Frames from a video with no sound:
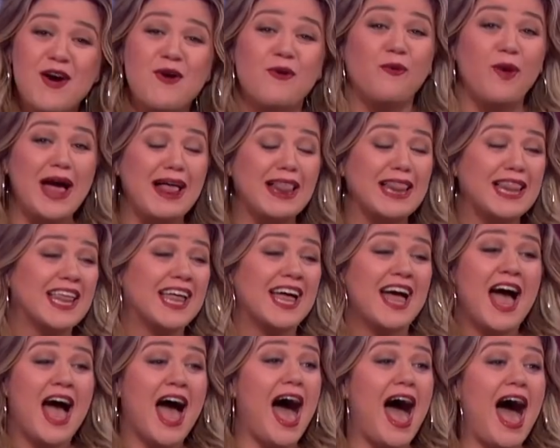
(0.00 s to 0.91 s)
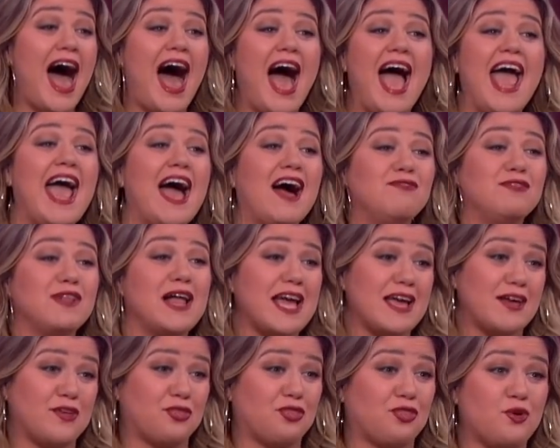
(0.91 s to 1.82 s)
well, I have
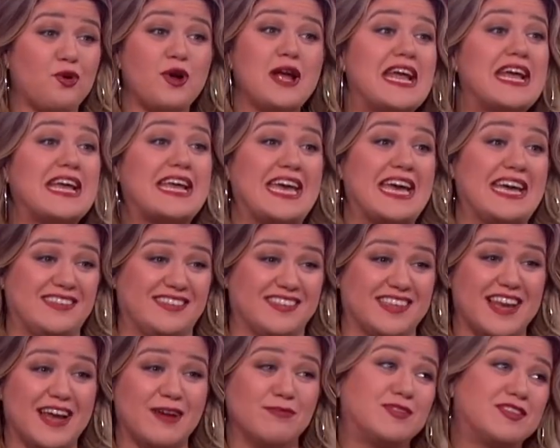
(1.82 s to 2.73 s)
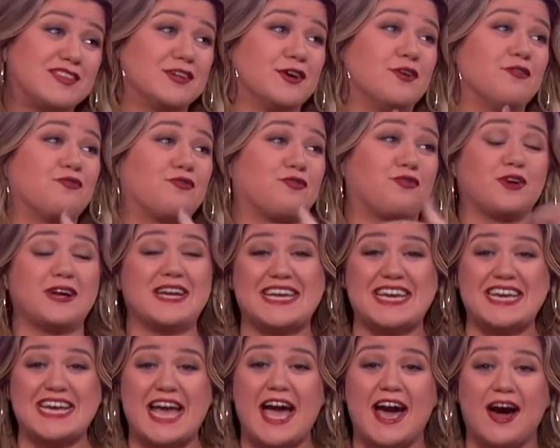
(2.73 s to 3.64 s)
like three kids and I'm still
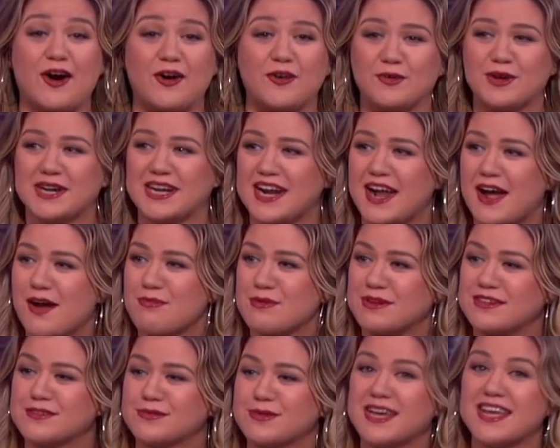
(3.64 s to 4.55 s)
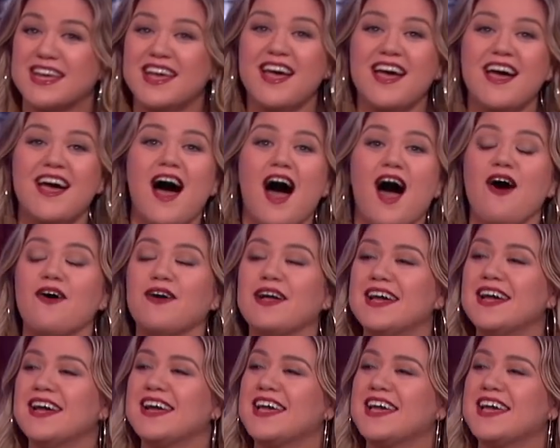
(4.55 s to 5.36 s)
freaking out when it happens. But okay,